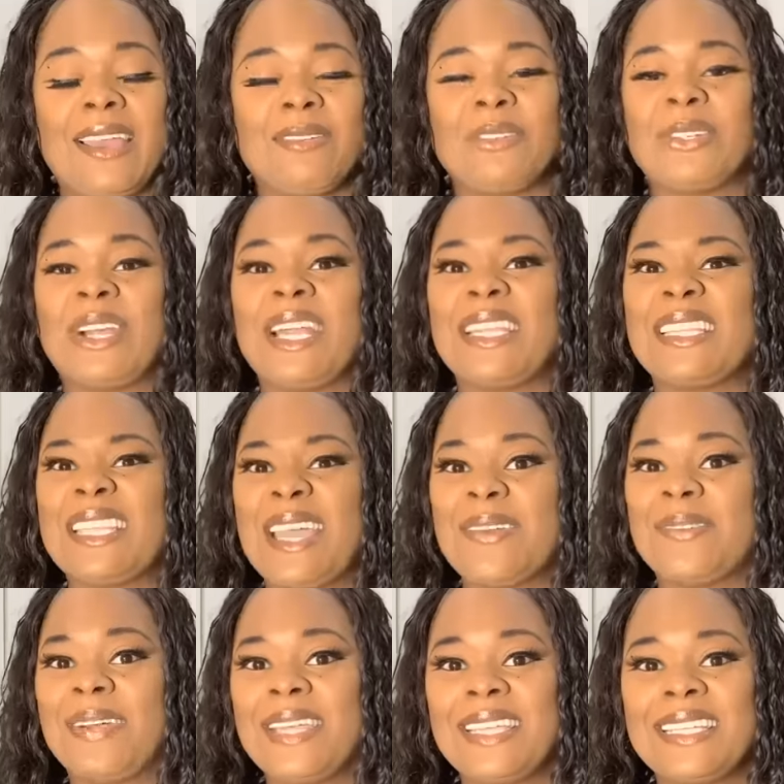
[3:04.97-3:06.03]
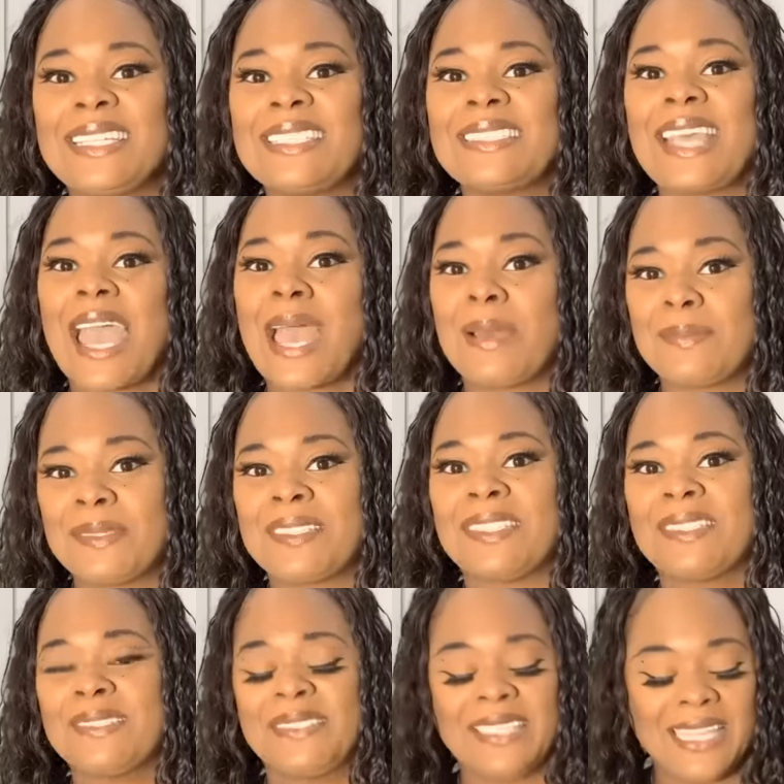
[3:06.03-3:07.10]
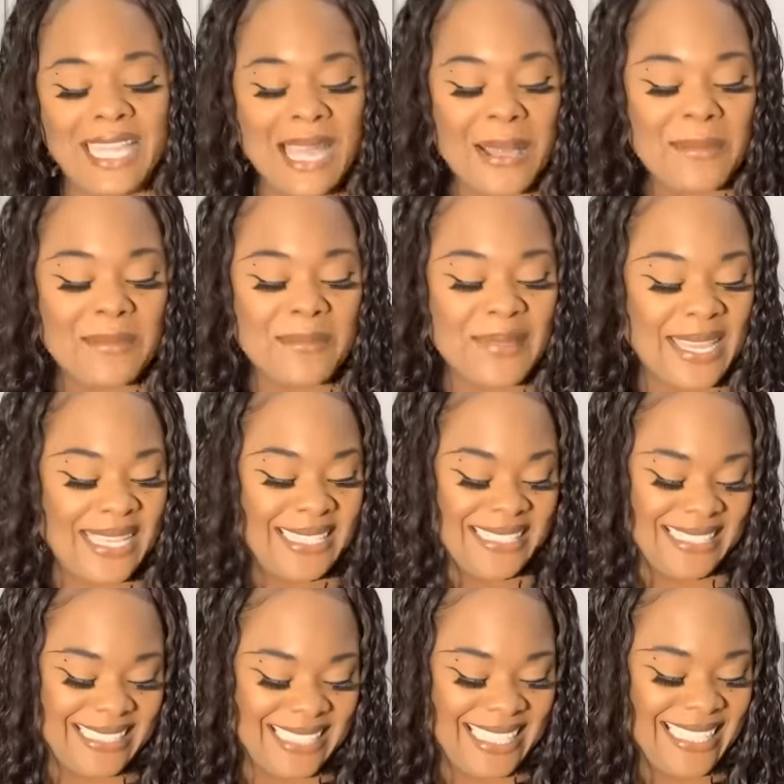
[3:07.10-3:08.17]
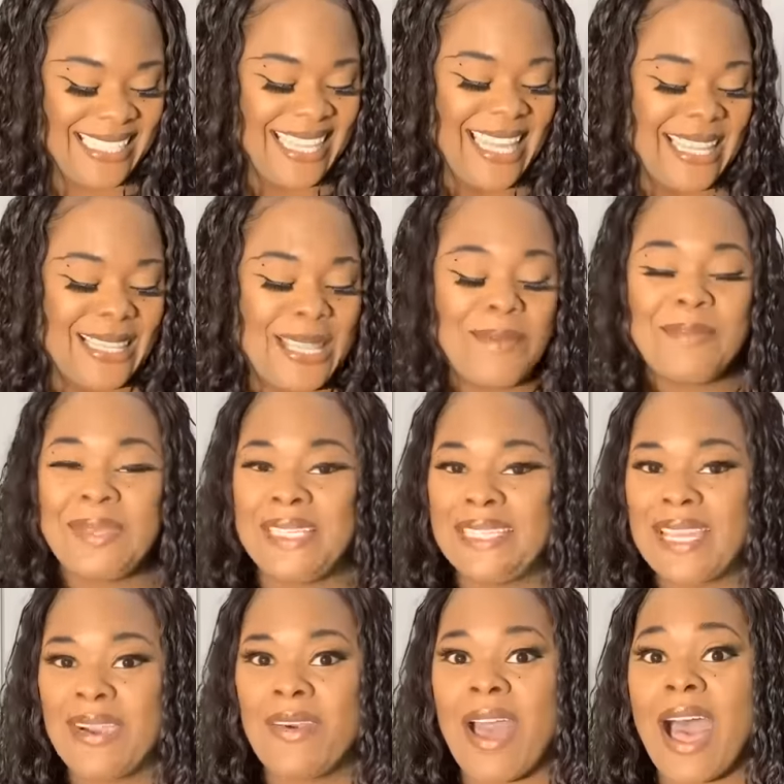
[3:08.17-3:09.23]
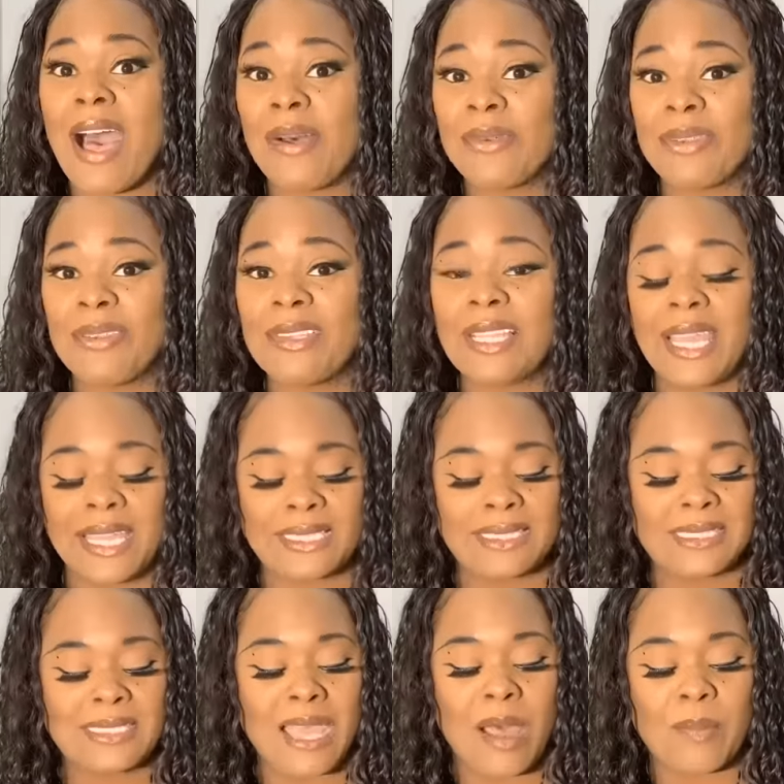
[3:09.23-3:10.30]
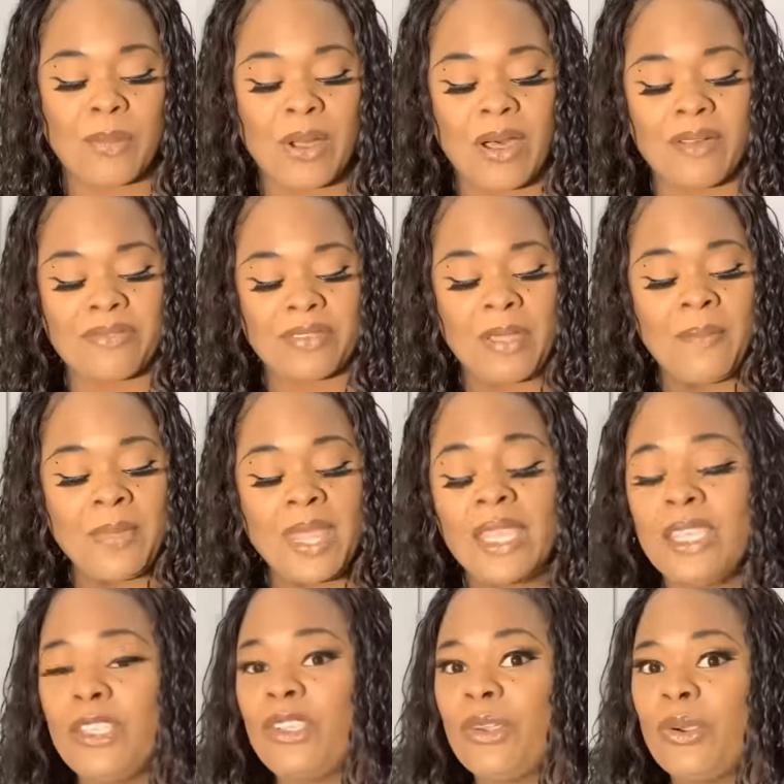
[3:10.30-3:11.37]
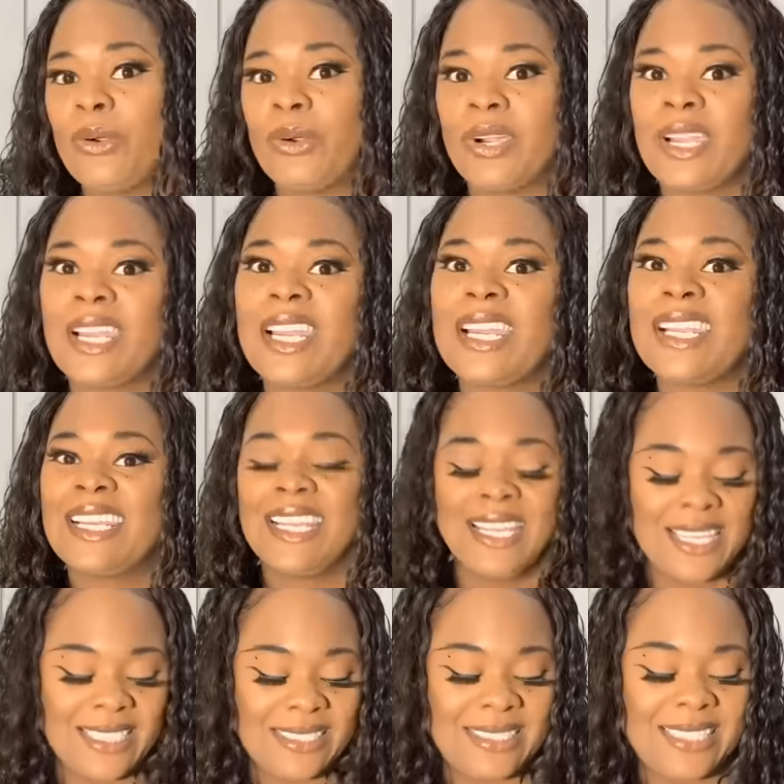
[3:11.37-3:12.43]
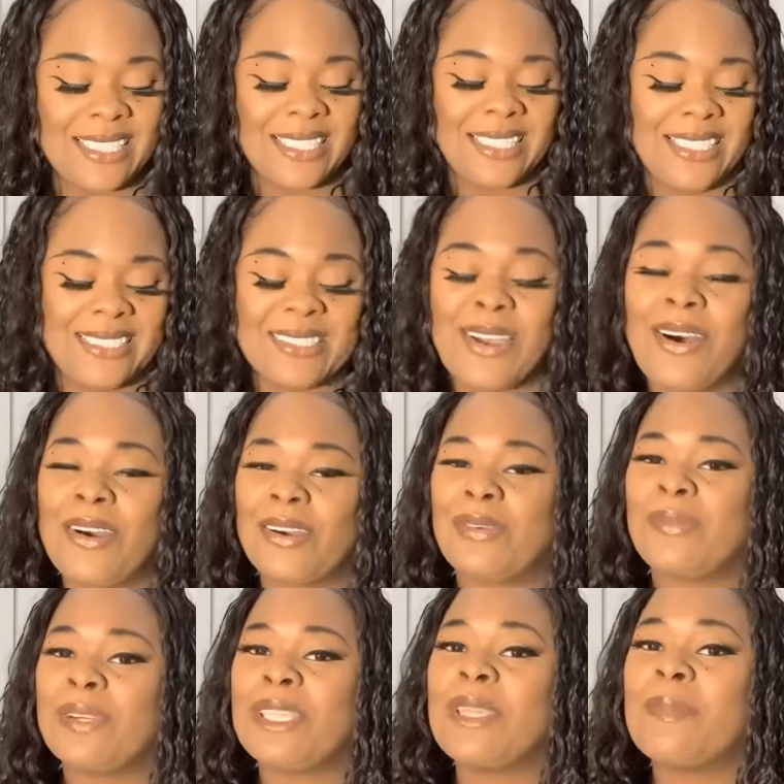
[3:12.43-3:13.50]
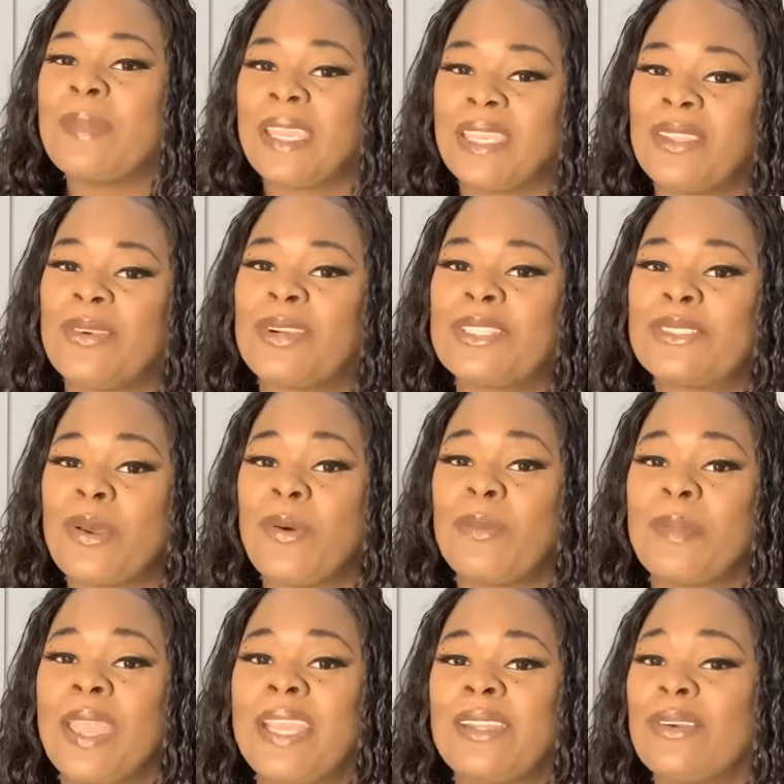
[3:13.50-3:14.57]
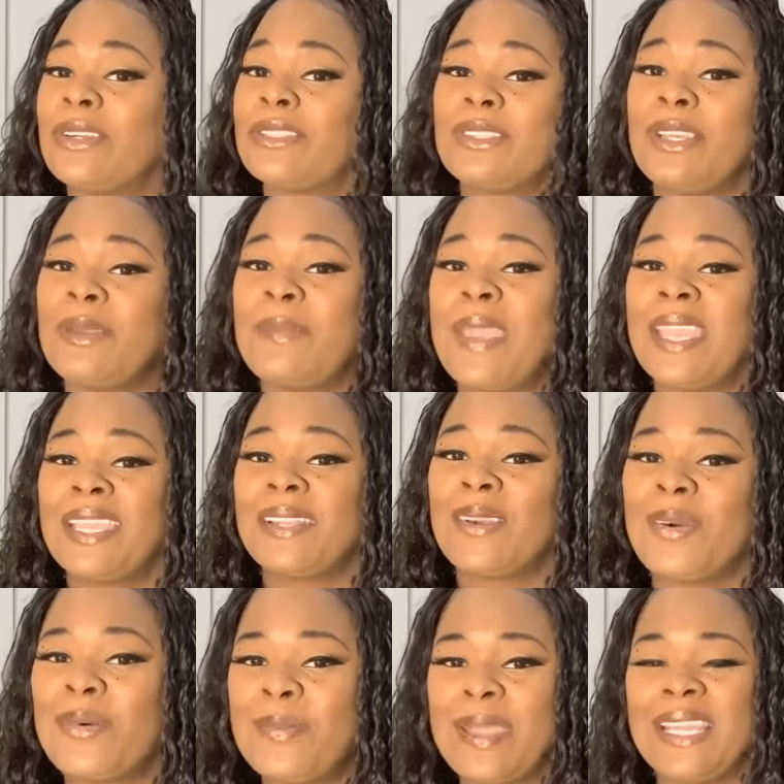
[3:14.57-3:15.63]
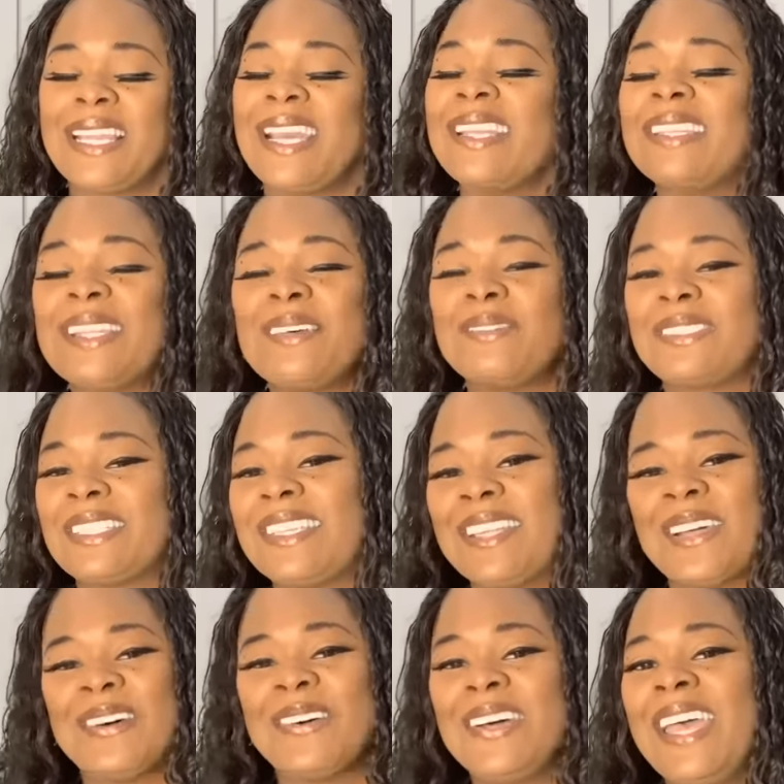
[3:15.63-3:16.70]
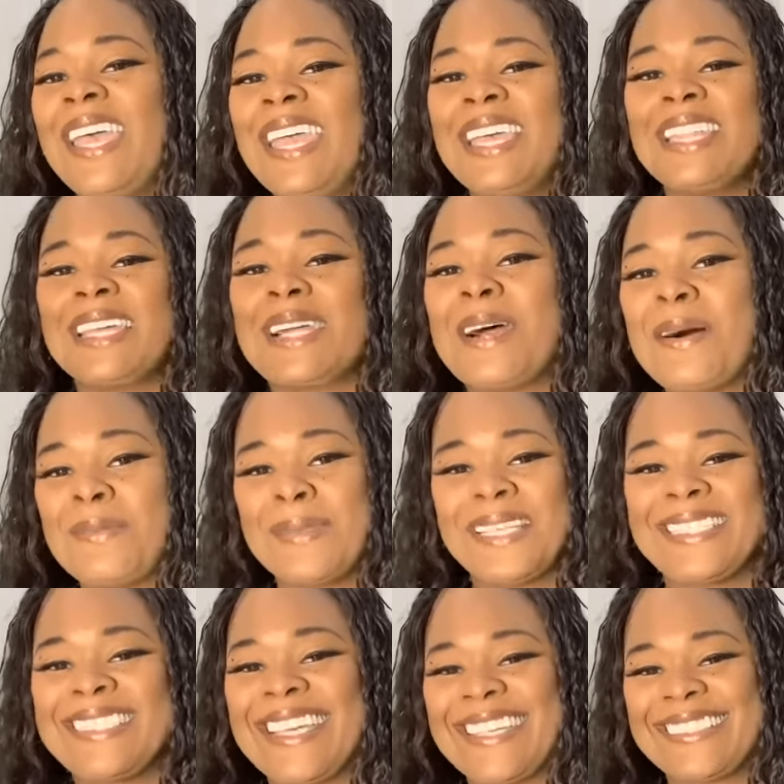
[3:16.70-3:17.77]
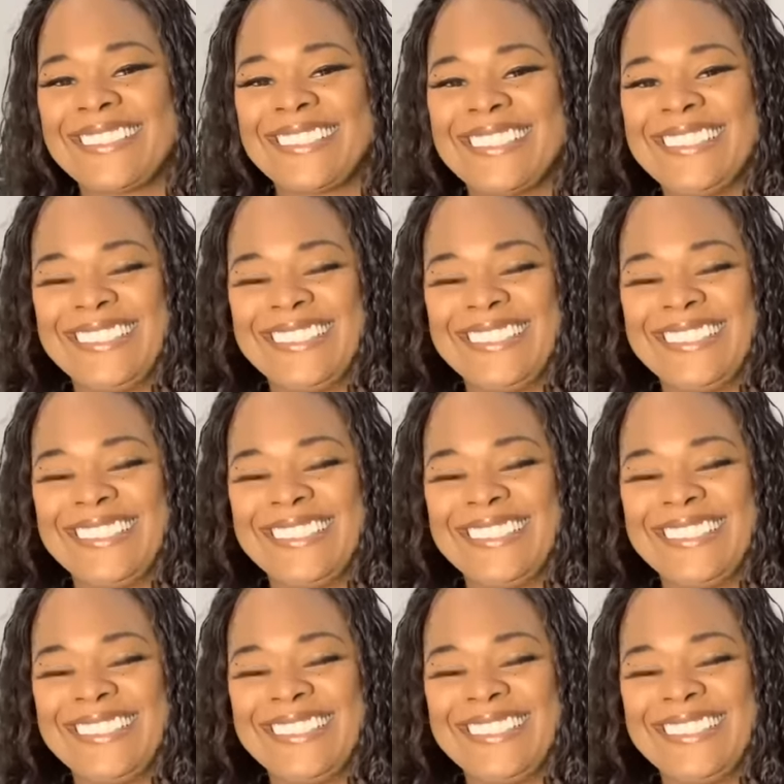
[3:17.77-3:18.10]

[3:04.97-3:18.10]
I've tried it that way, and it's absolutely amazing. Let me know how you like to top off your chili dog when you make yours homemade, or do you make it homemade? I'd love to know in the comment section.